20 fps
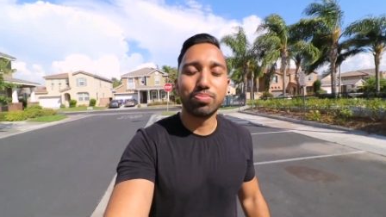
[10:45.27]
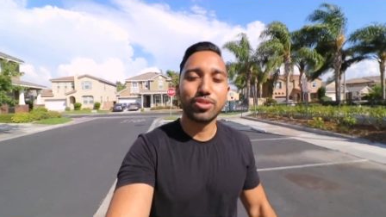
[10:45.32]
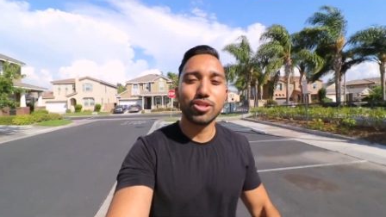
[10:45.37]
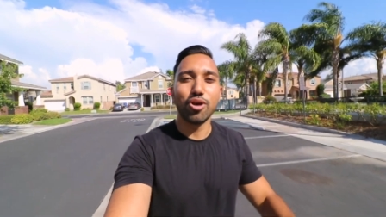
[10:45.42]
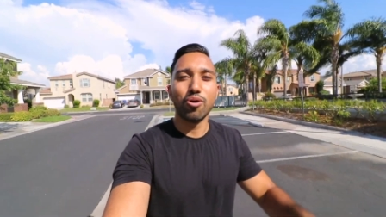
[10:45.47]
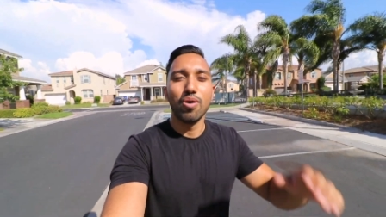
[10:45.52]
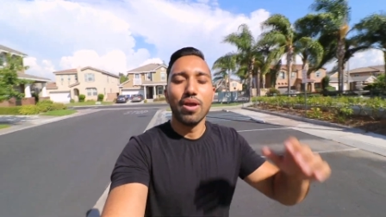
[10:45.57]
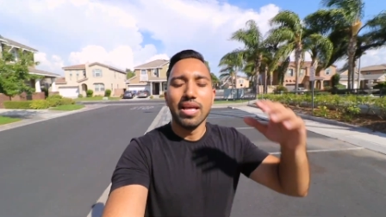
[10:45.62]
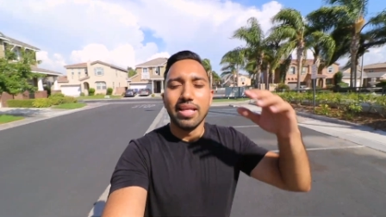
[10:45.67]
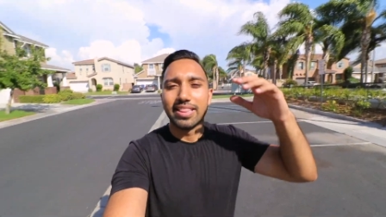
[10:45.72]

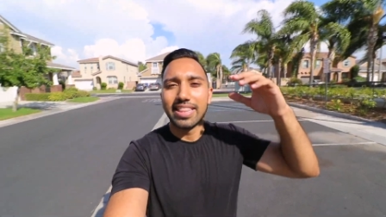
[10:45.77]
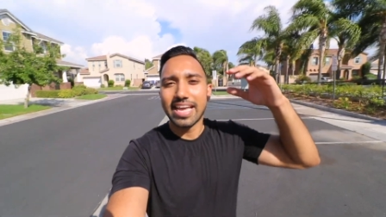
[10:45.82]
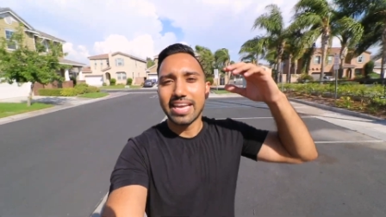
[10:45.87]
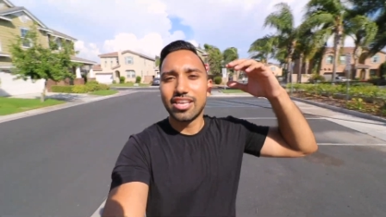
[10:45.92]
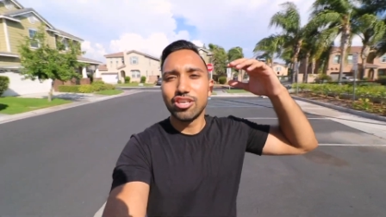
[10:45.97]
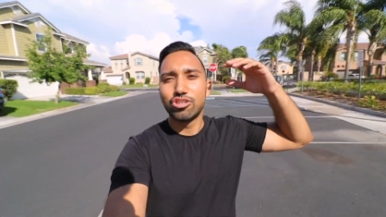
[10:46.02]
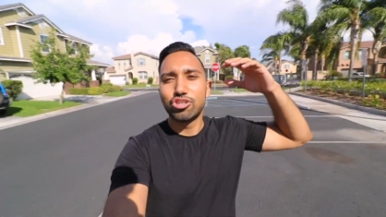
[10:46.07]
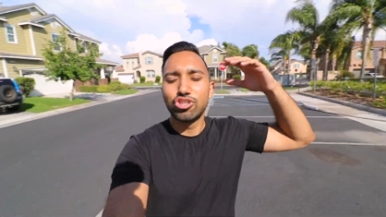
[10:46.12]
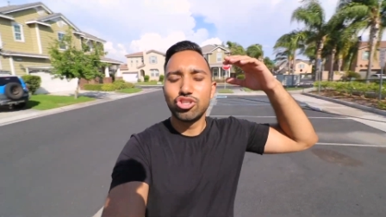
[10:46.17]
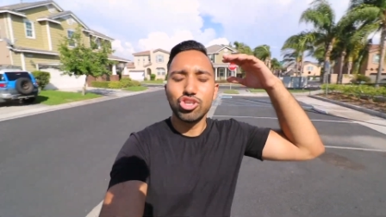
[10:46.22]
So thank
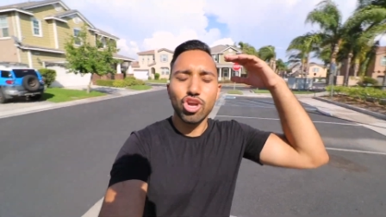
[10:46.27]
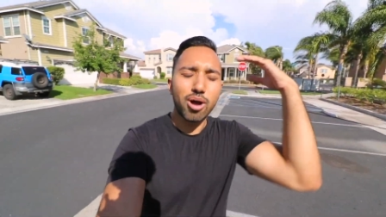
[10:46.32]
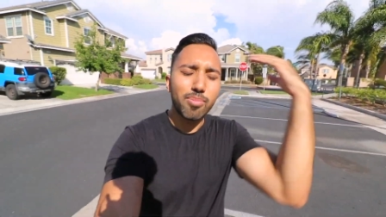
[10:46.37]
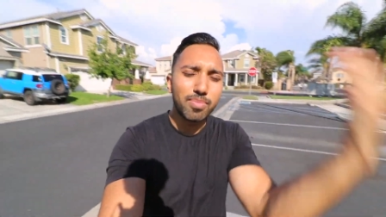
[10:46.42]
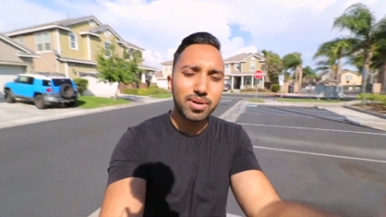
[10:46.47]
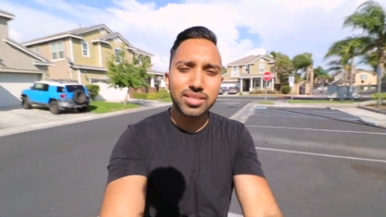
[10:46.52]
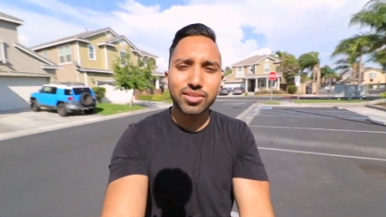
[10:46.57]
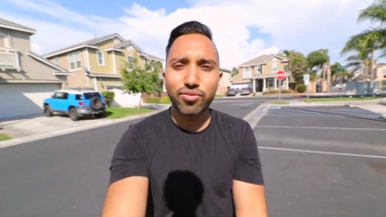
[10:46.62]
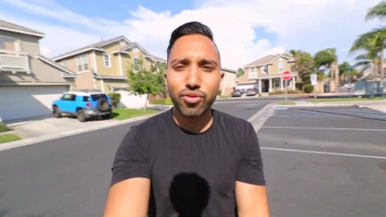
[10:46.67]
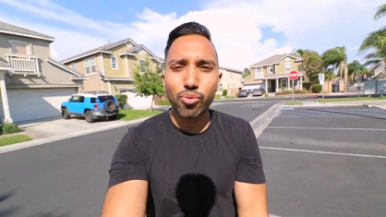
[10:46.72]
you so
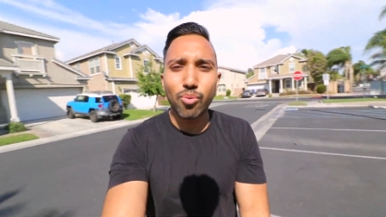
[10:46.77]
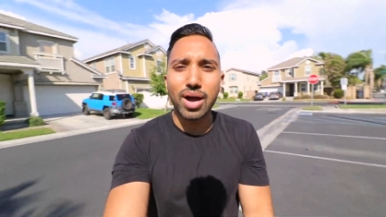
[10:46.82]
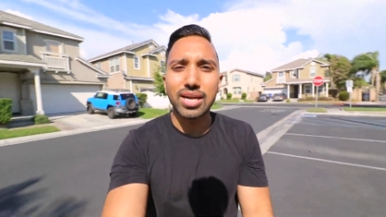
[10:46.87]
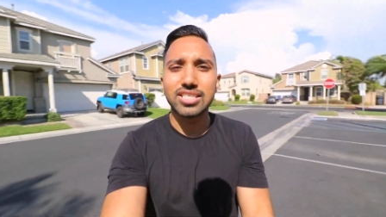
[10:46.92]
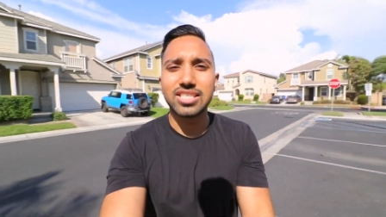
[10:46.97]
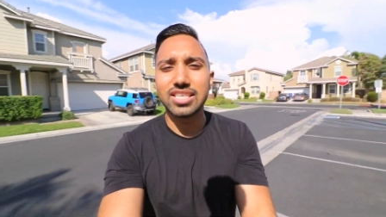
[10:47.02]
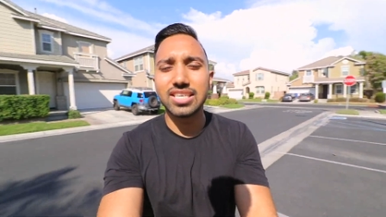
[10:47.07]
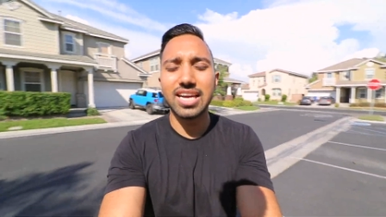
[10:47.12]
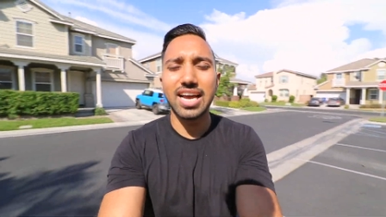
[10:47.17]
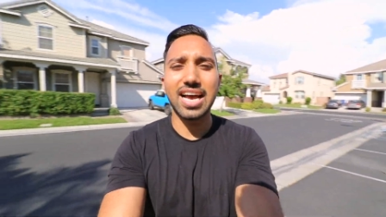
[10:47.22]
much for
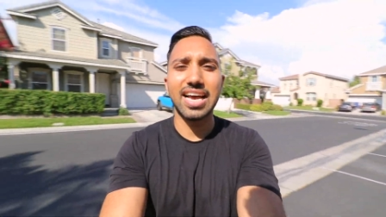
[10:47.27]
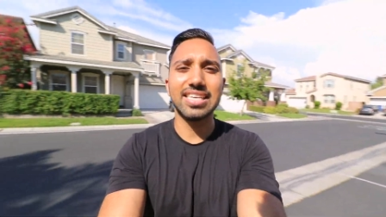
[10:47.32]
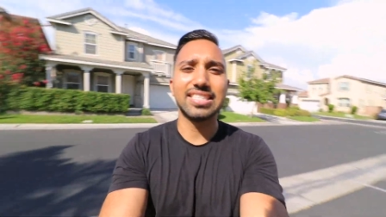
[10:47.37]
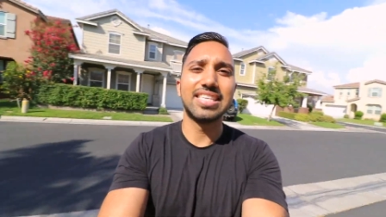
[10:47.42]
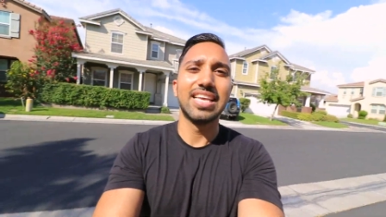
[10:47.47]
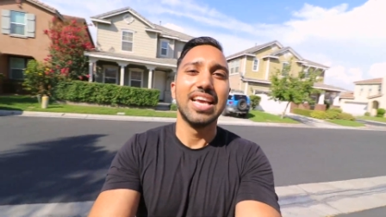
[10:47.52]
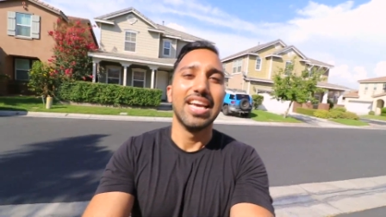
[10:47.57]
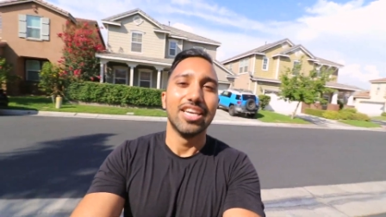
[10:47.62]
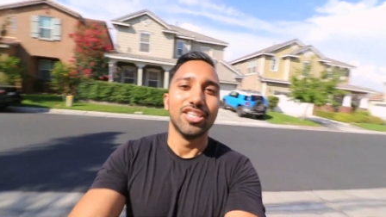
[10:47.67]
watching, guys.